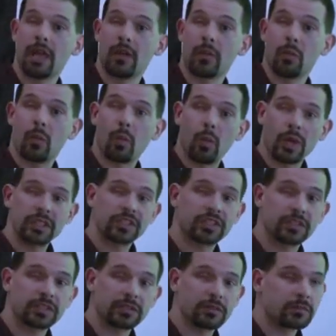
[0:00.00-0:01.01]
And
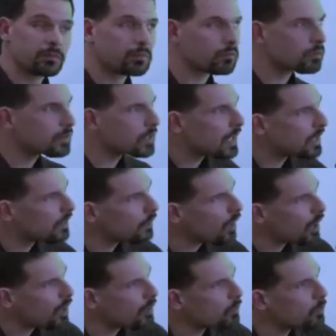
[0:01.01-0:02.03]
what's kind
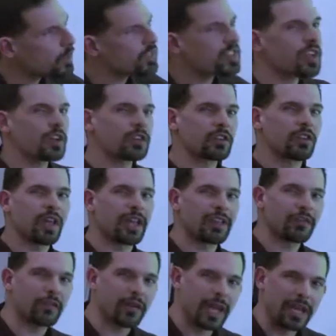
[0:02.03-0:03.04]
of, uh, what's the
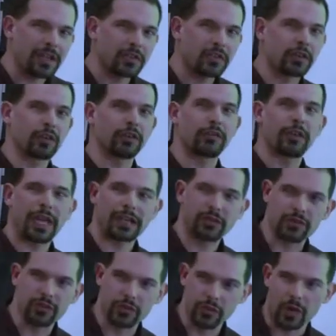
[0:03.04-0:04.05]
underlying factor or
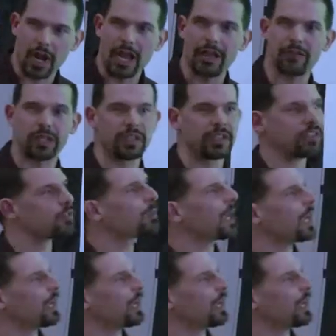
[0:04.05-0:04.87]
factors driving these